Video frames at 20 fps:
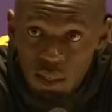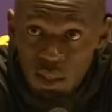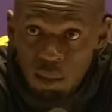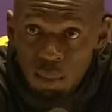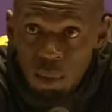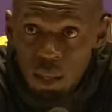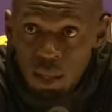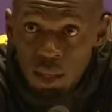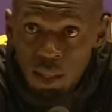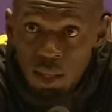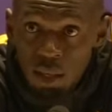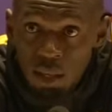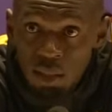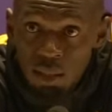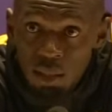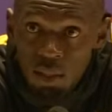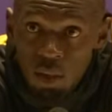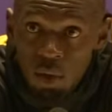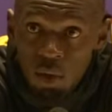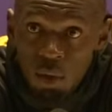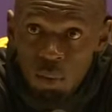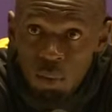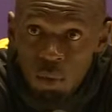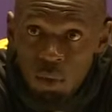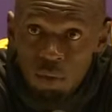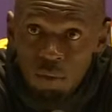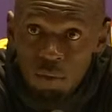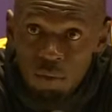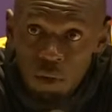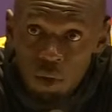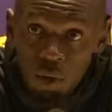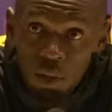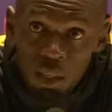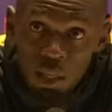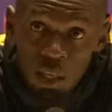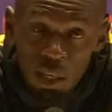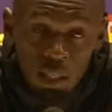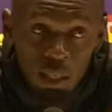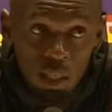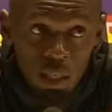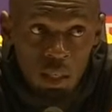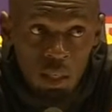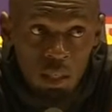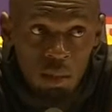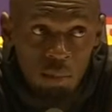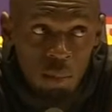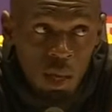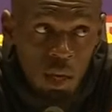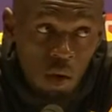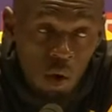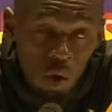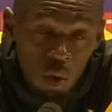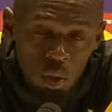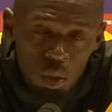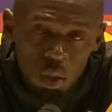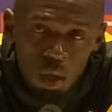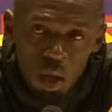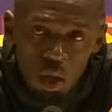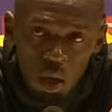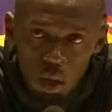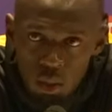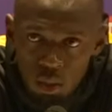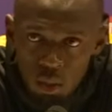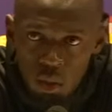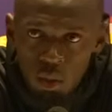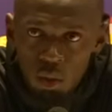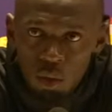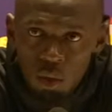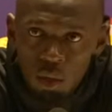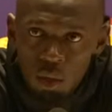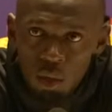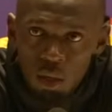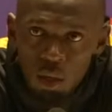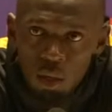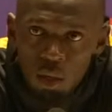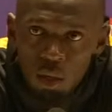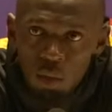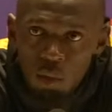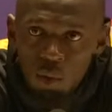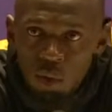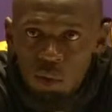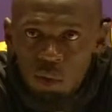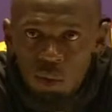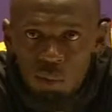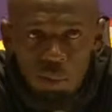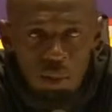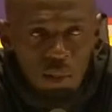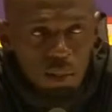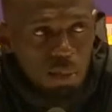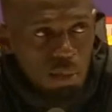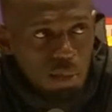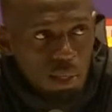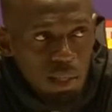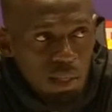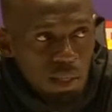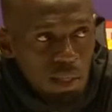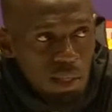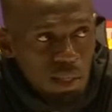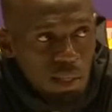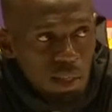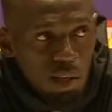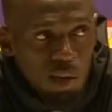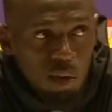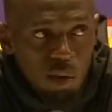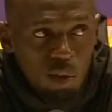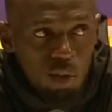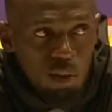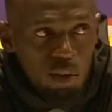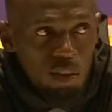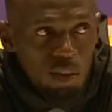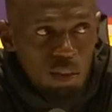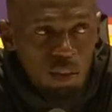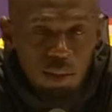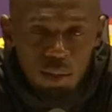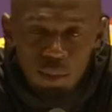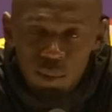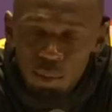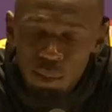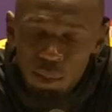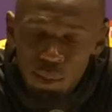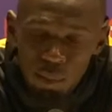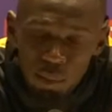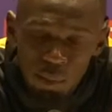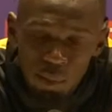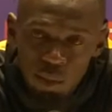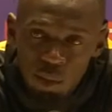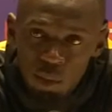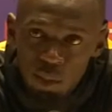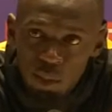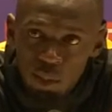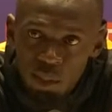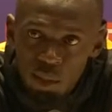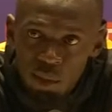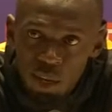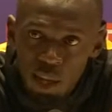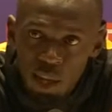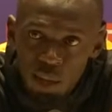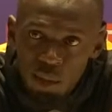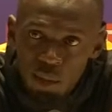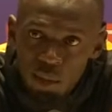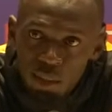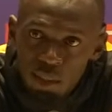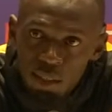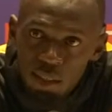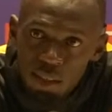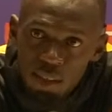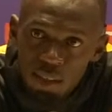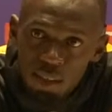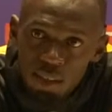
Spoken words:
a big thing. So I'm looking forward to that. And my coach also wants me to be assistant coach with him. So we'll see how that goes.